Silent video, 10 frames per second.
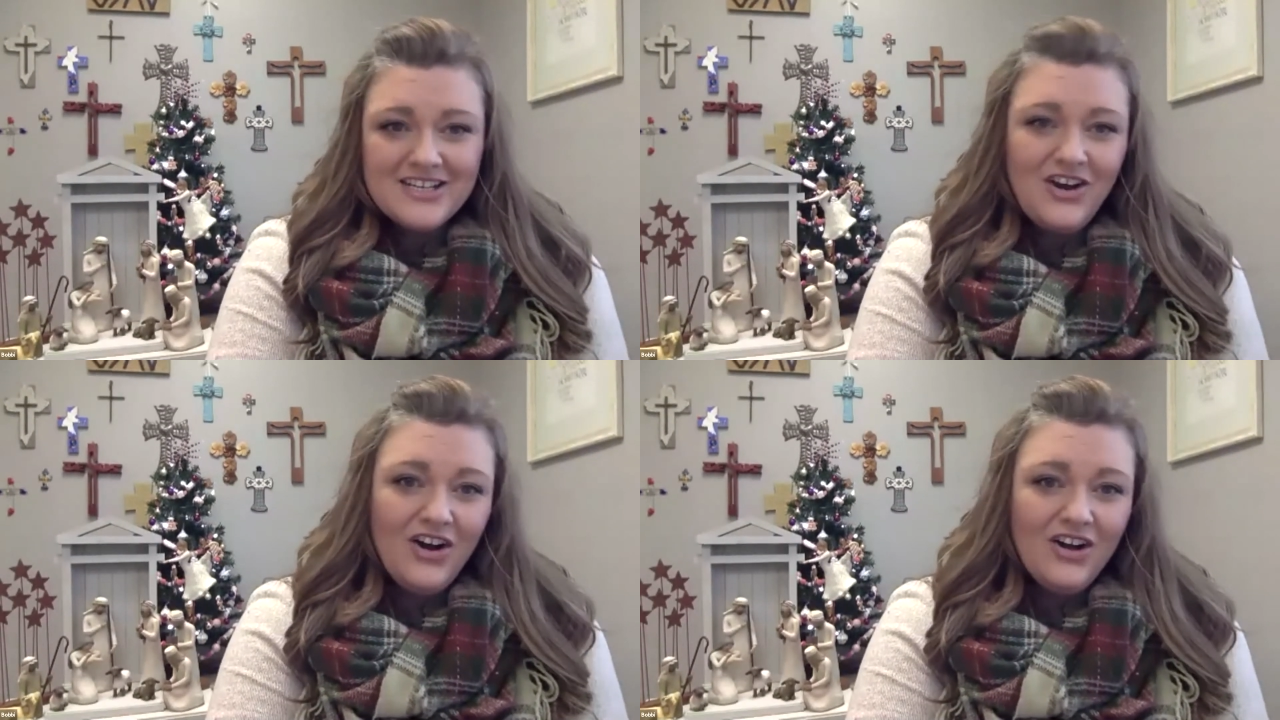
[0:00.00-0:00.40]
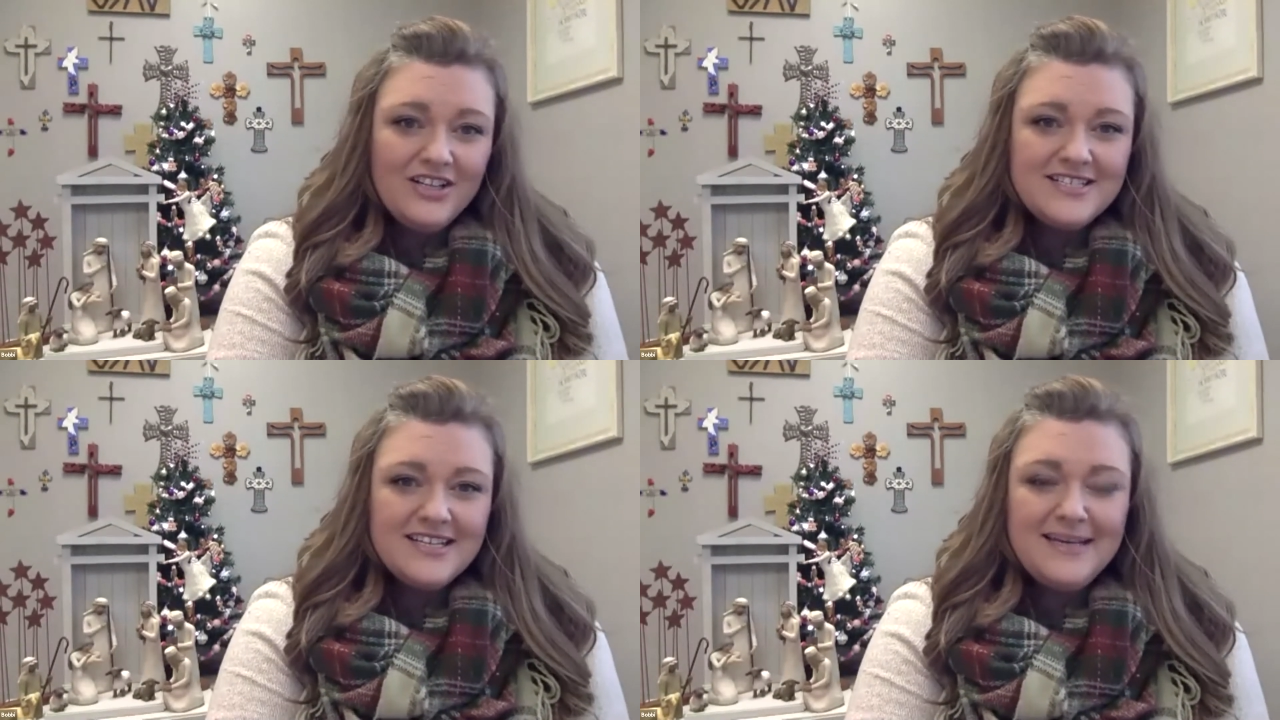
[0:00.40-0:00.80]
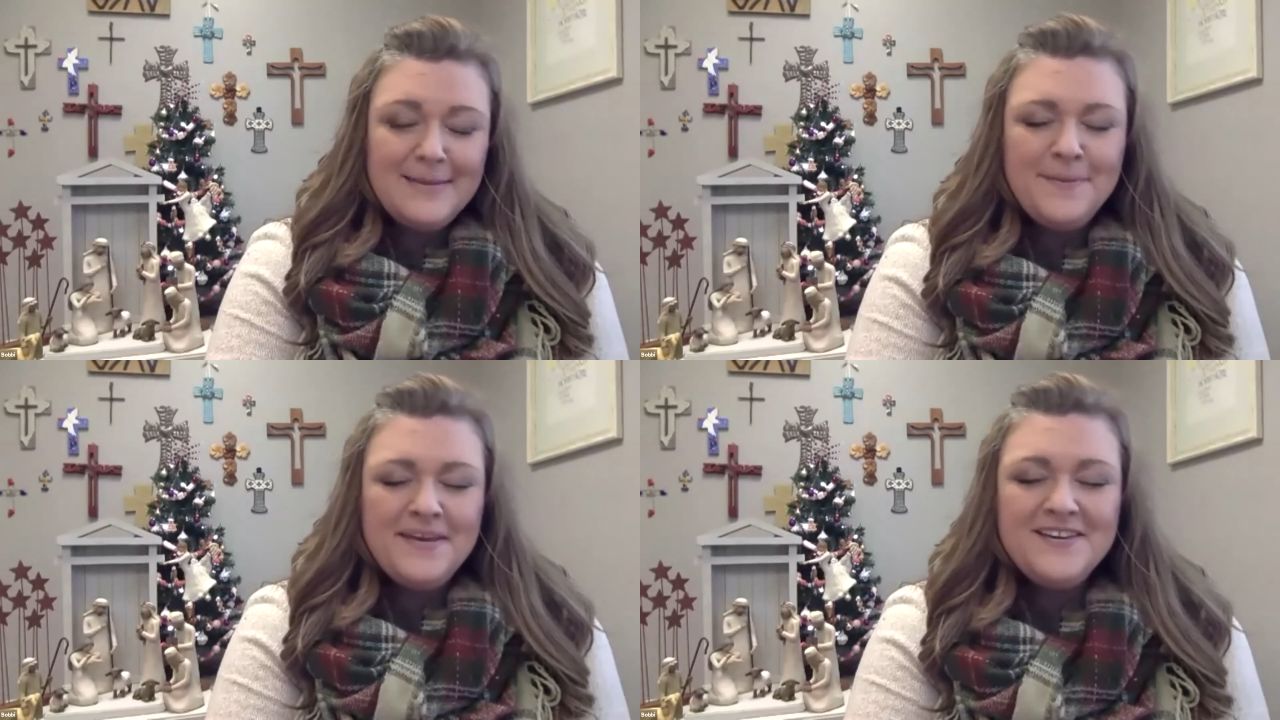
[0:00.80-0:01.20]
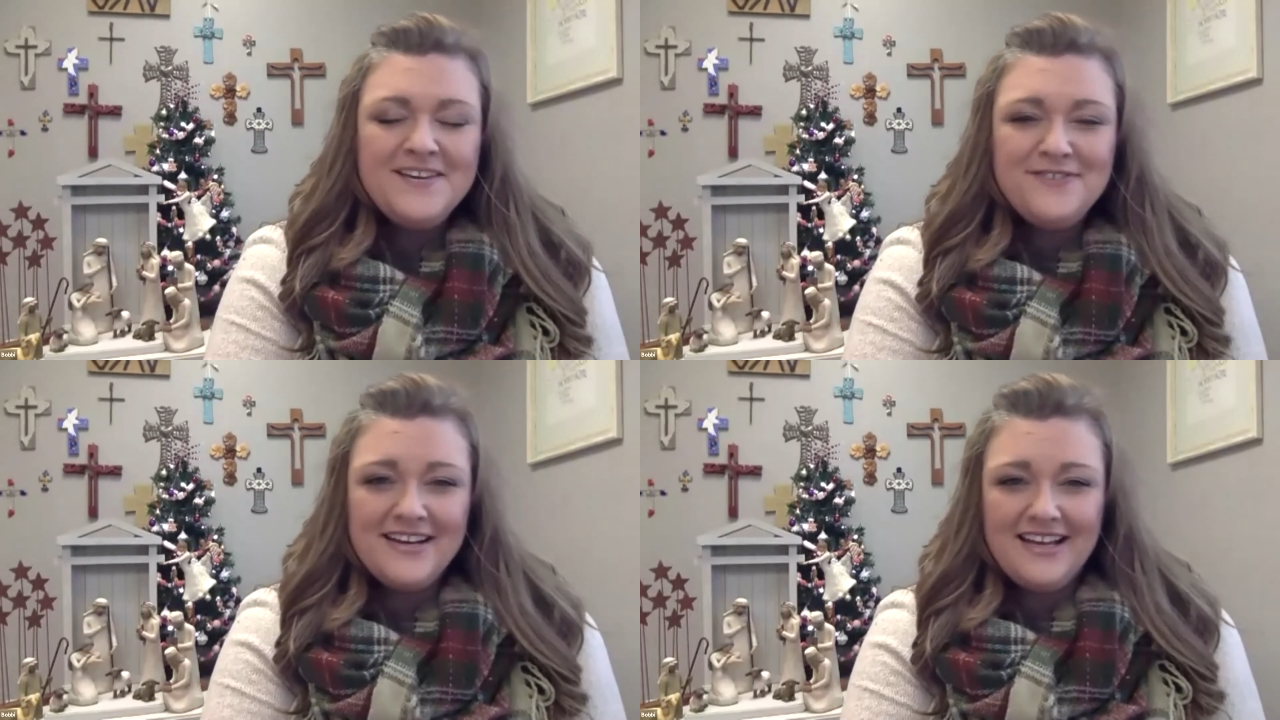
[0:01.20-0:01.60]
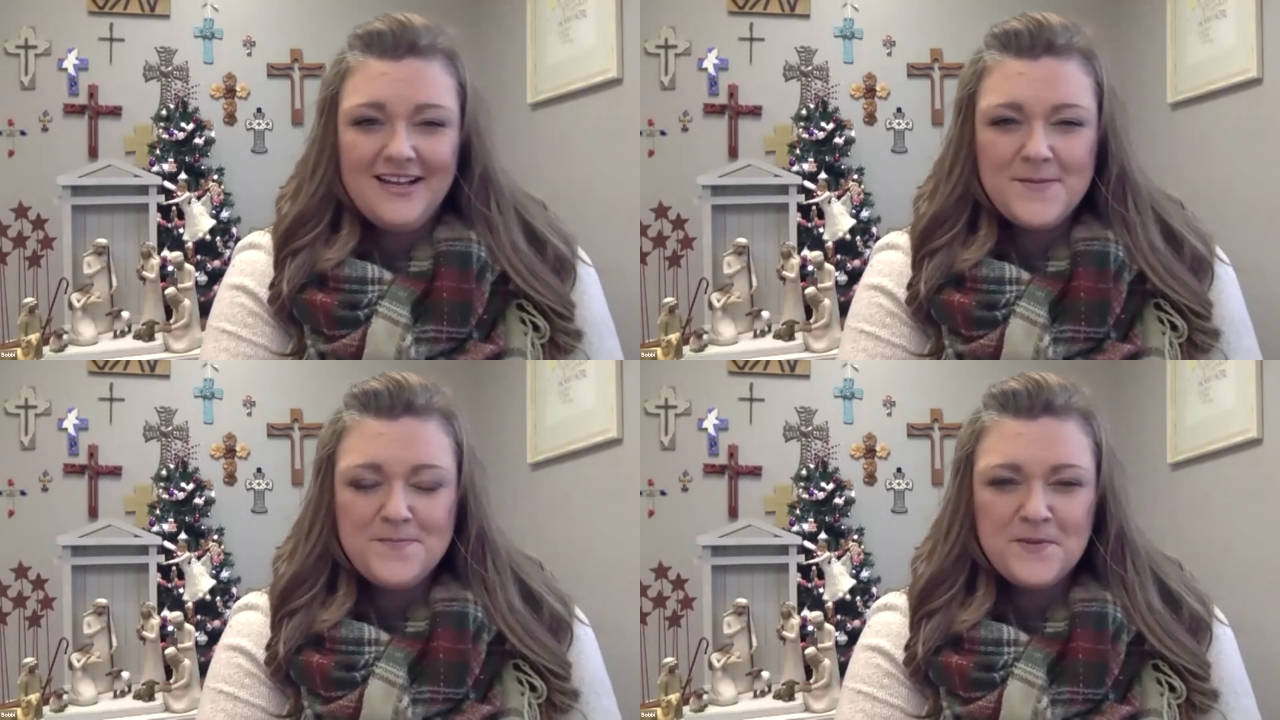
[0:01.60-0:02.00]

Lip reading: called Epiphany.